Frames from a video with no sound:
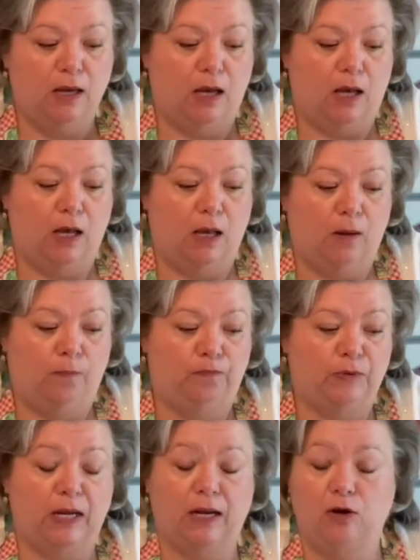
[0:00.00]
And
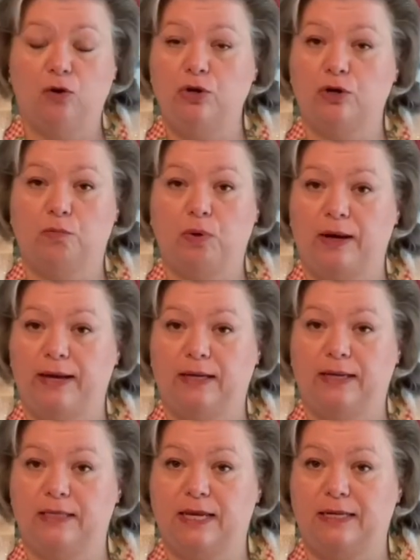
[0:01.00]
I know you can buy it
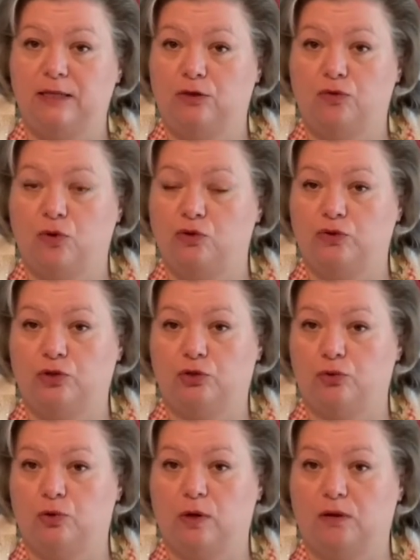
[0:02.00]
like that in the grocery
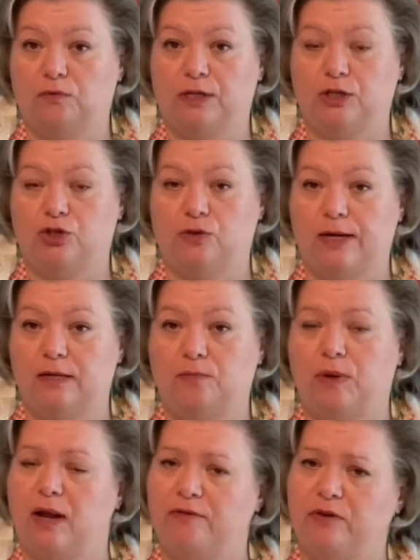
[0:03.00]
store already shredded,
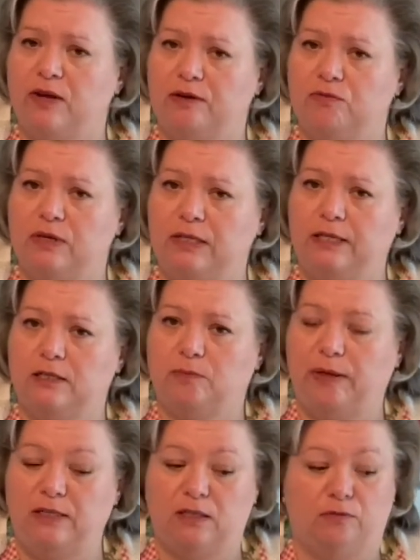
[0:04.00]
but I find it really
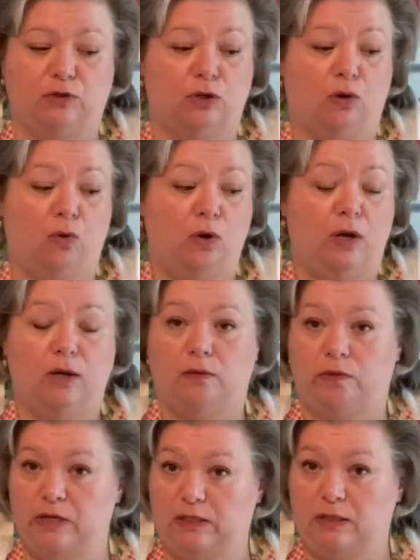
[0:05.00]
expensive. So
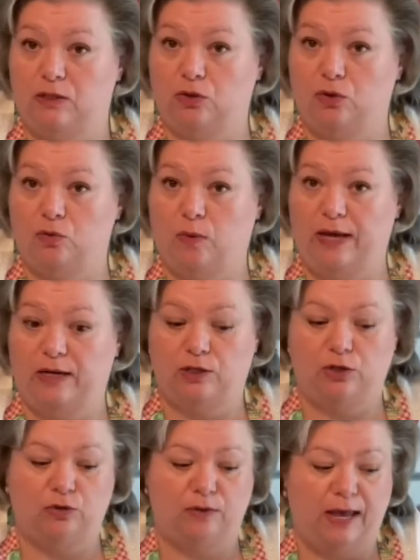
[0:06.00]
this is a good way to
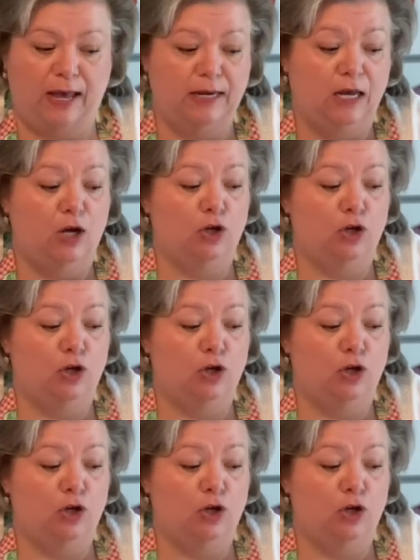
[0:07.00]
do that.